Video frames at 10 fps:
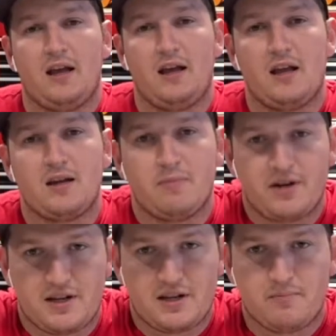
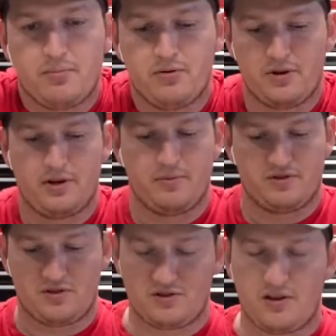anybody can put a
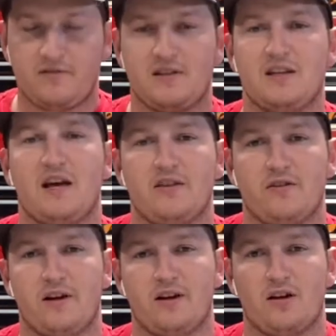bunch of stuff
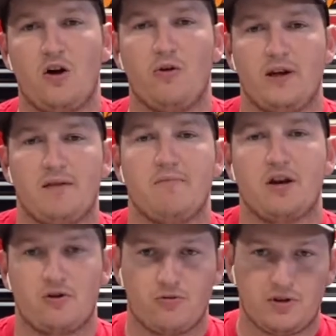together and call it a
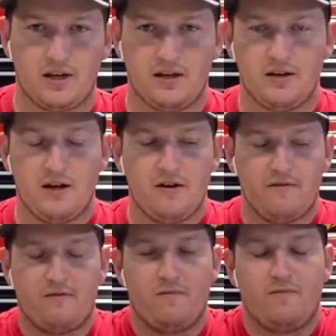medical kit.
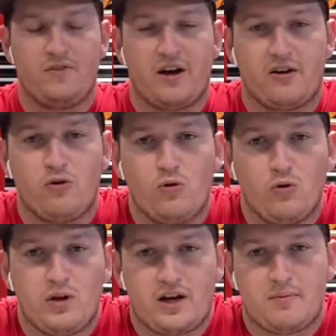Not a
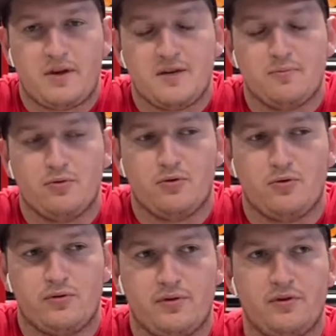whole lot of
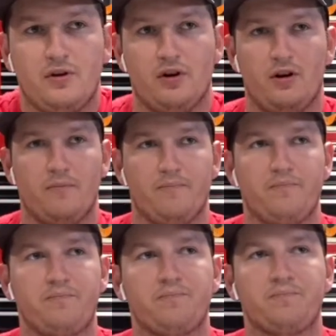people um,
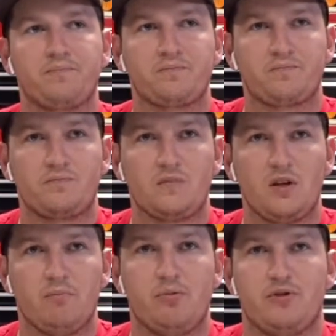
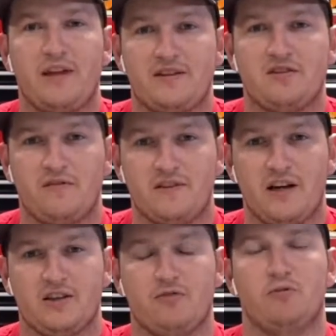put that stuff
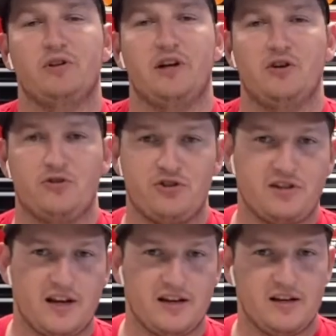together and really
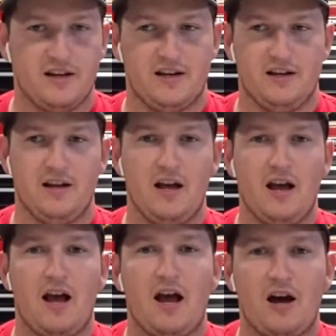understand it and
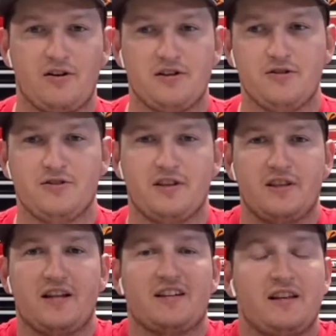how to use it.
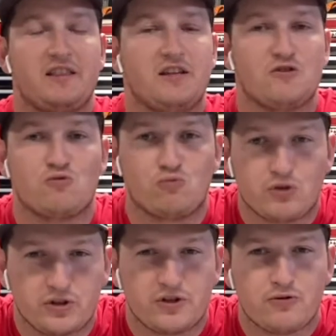And that I think is
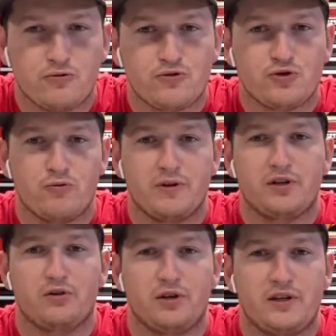really crucial when
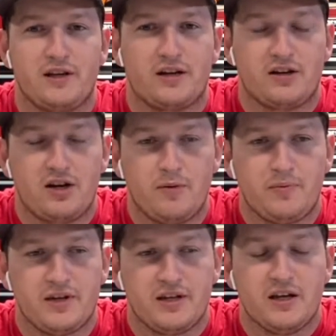you're looking at a
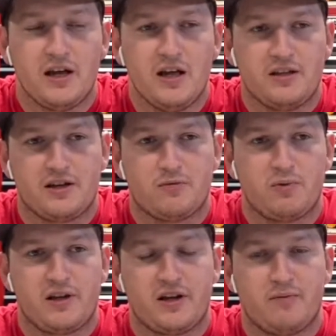company that you're
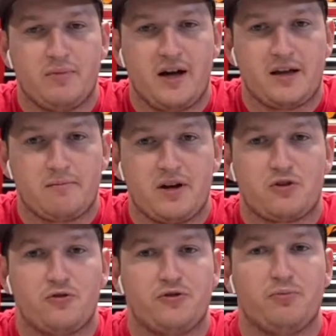planning on buying
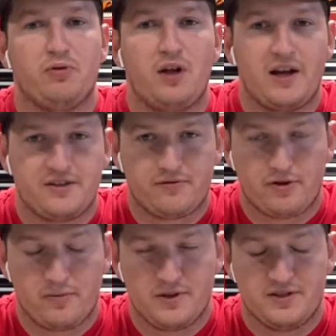medical supplies
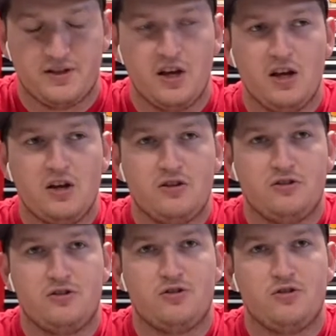from is
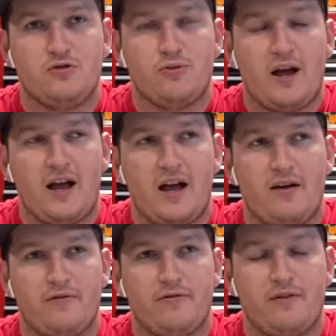do you
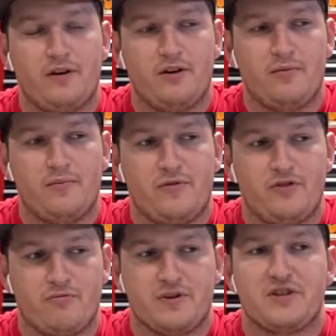have um,
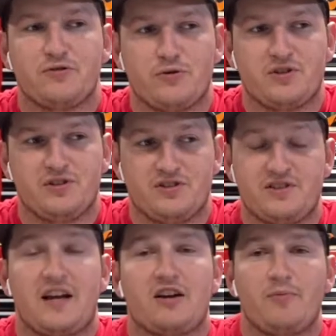the resources?
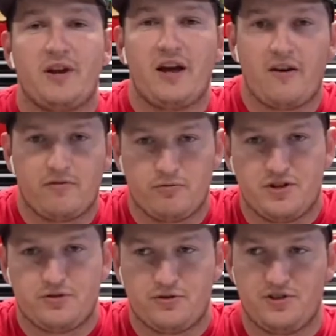Does that company have the
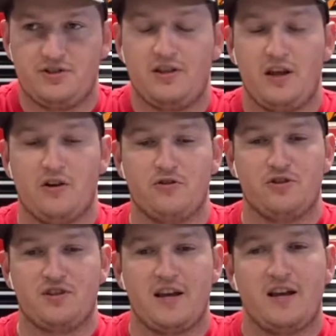resources? Do they
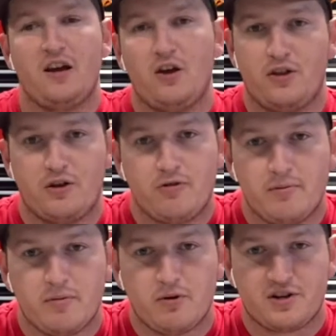understand how the
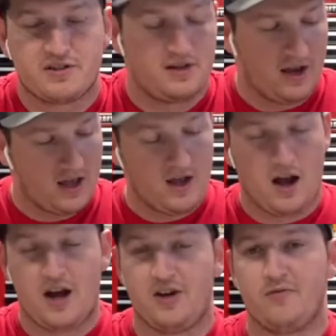equipment works? And
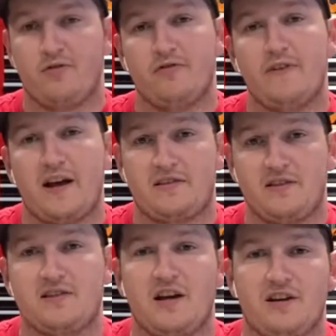I know for a fact
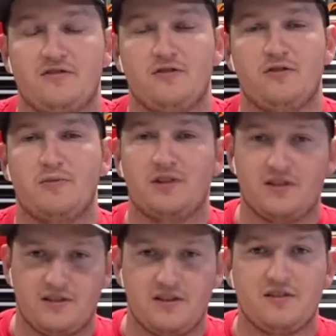these guys do
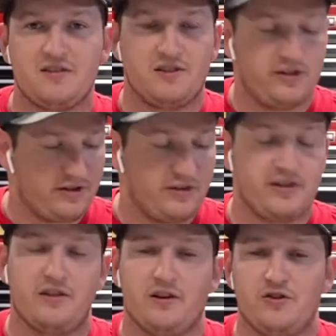because this is
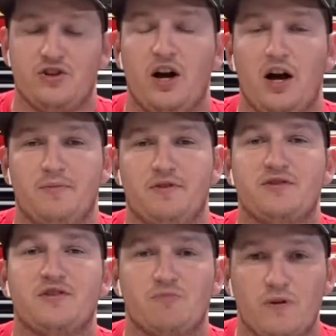literally their job.
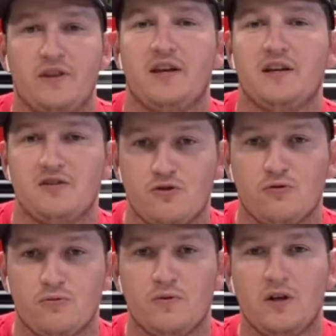This is what they
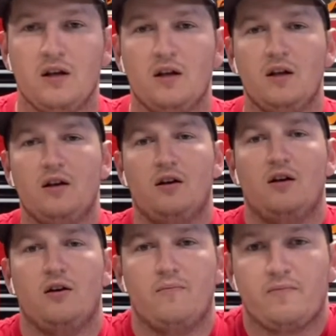do.
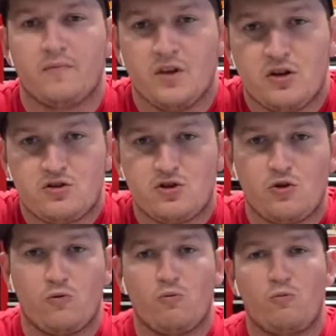Um,
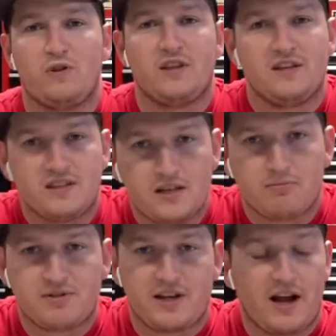so what they
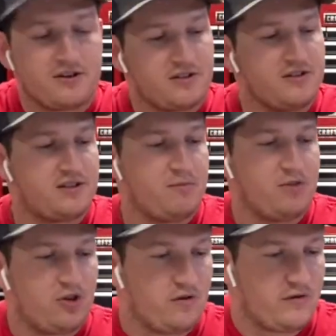did was they actually sent
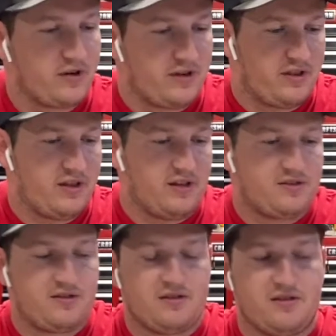me over
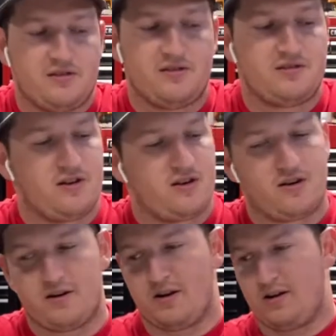this. This is
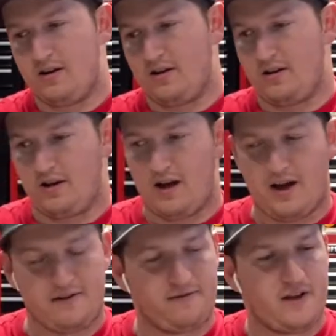their uh,
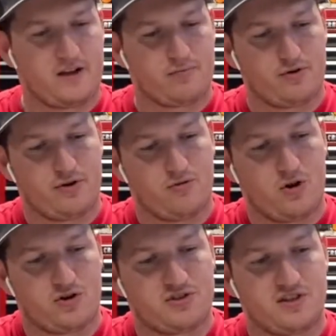IFAK Pro
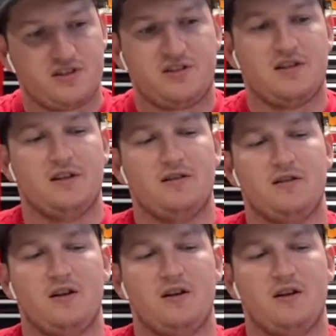R60